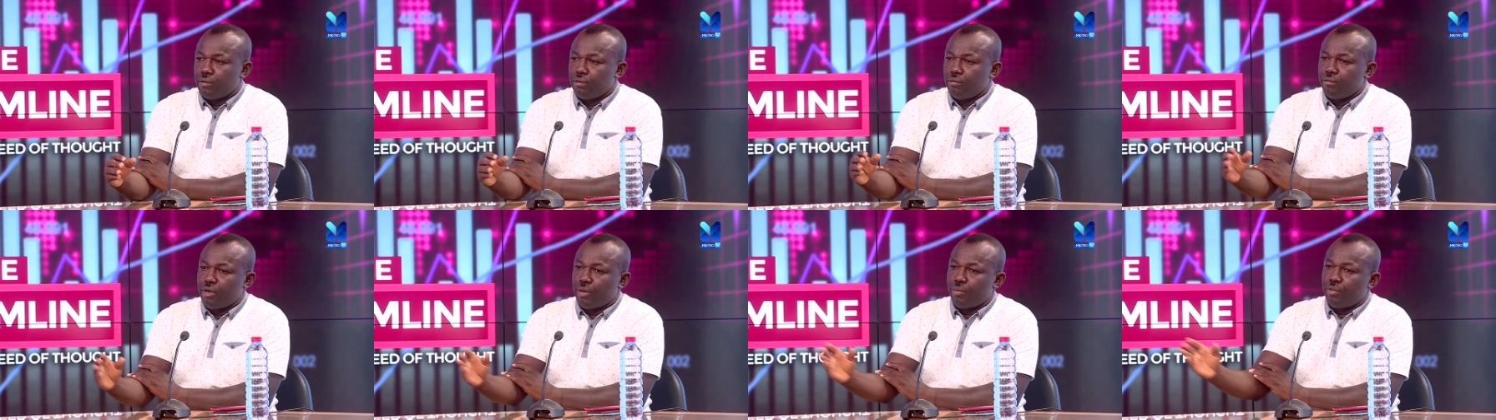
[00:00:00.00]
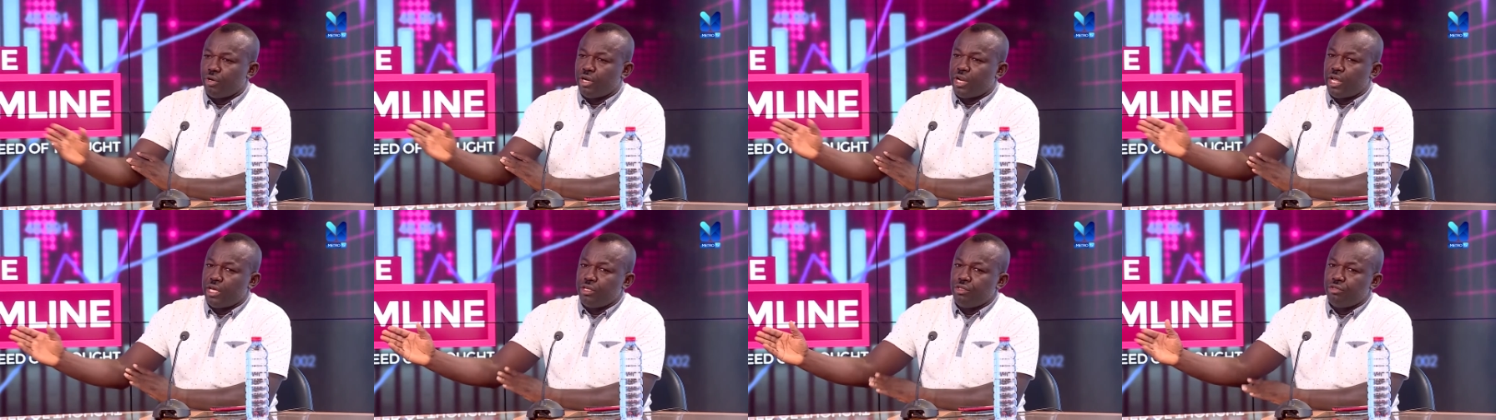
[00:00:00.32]
my
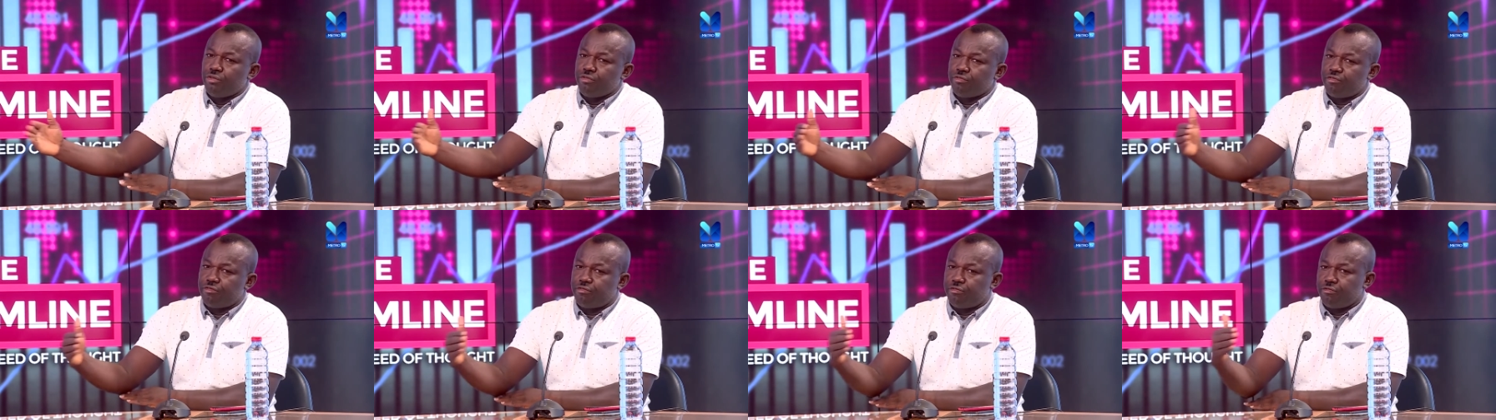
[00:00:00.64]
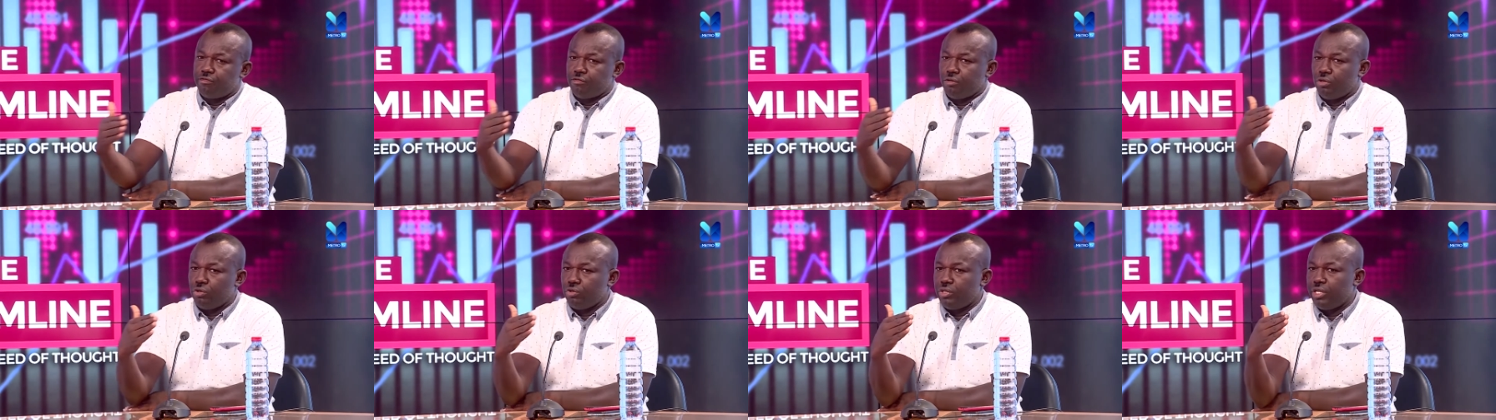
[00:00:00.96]
brother, you've
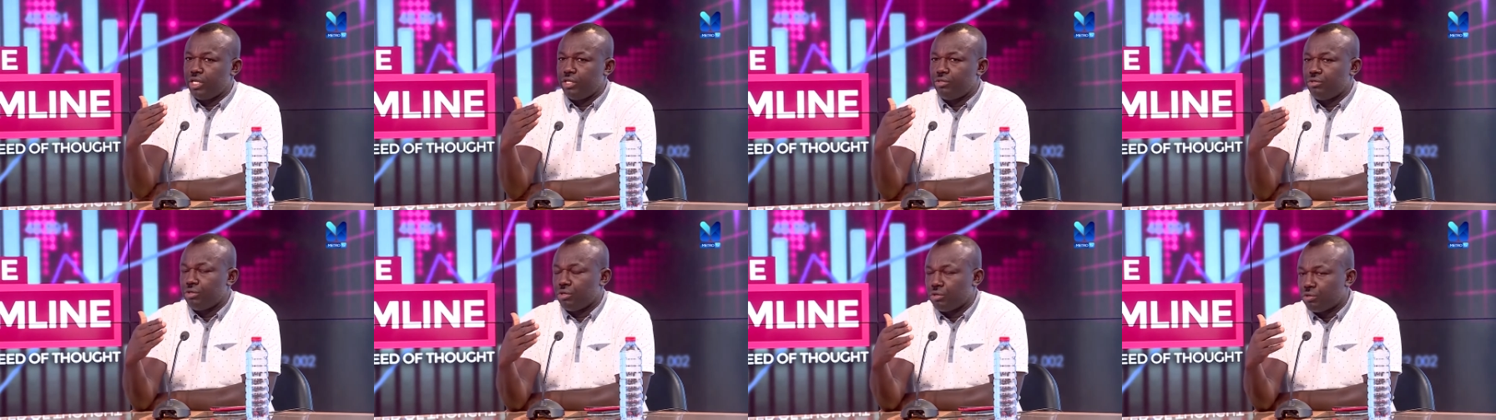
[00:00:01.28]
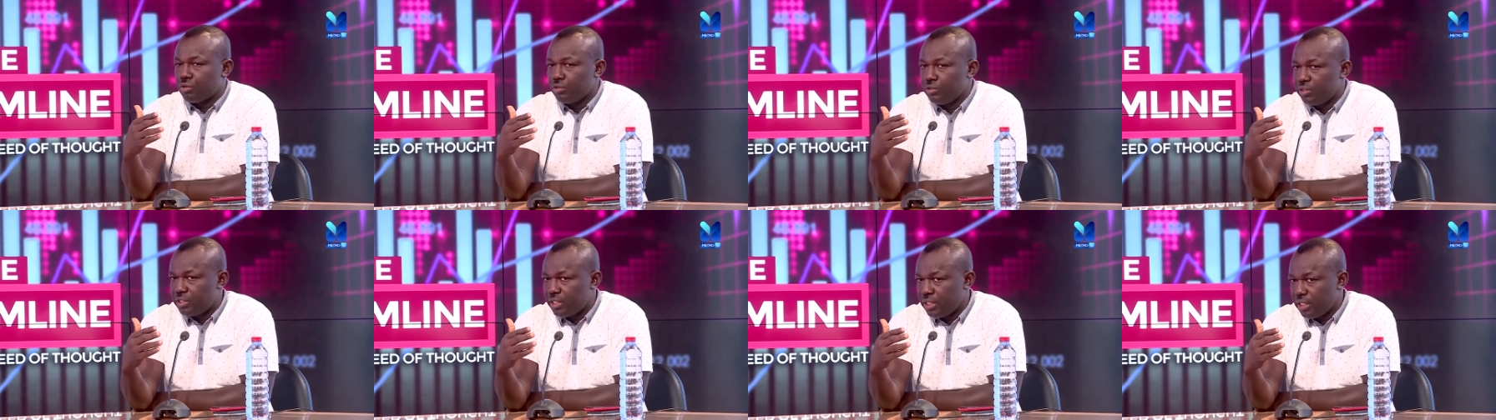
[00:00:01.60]
loaded your
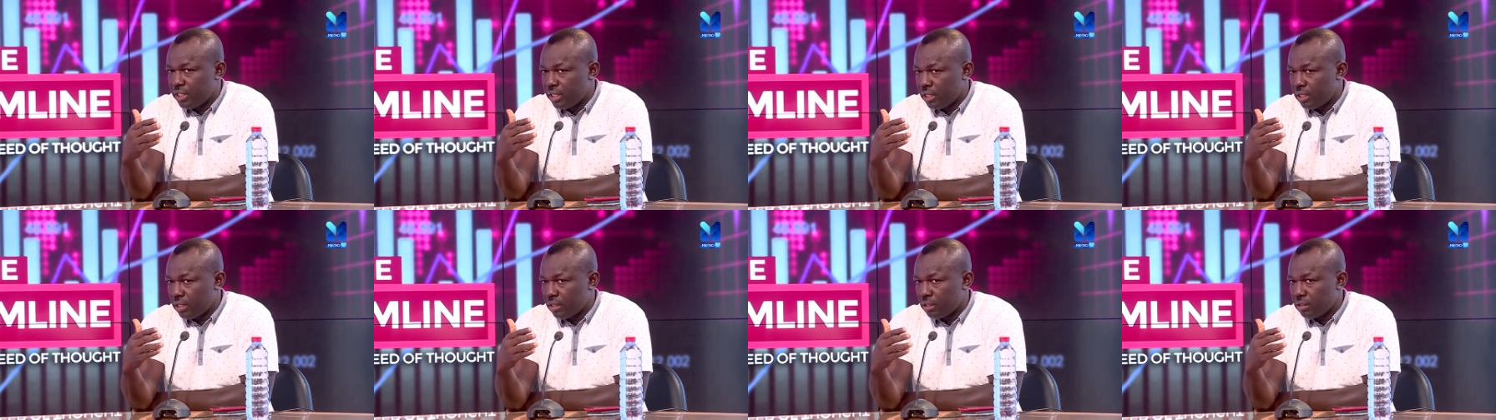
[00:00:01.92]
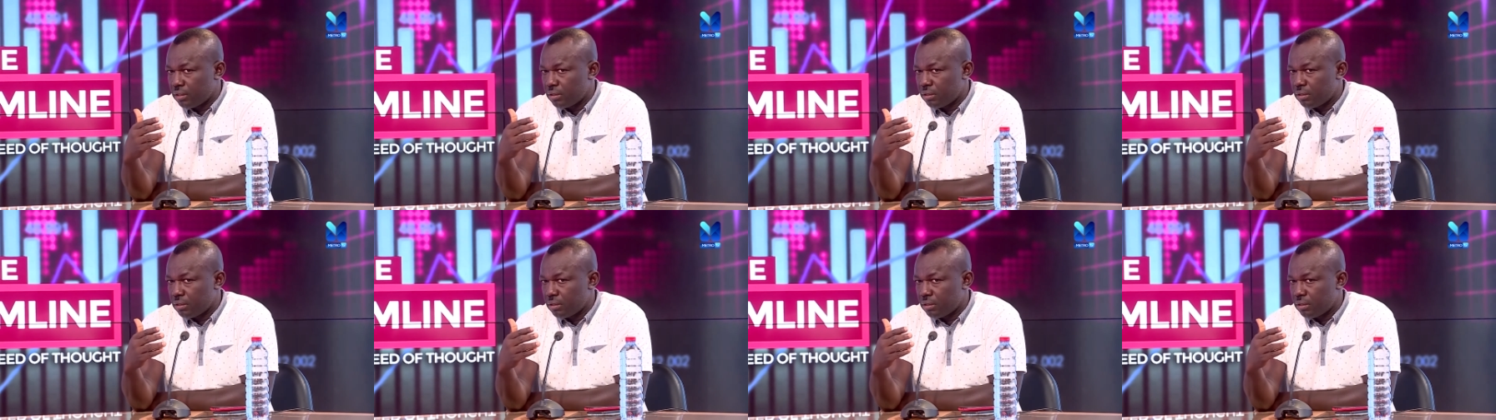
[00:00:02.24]
container,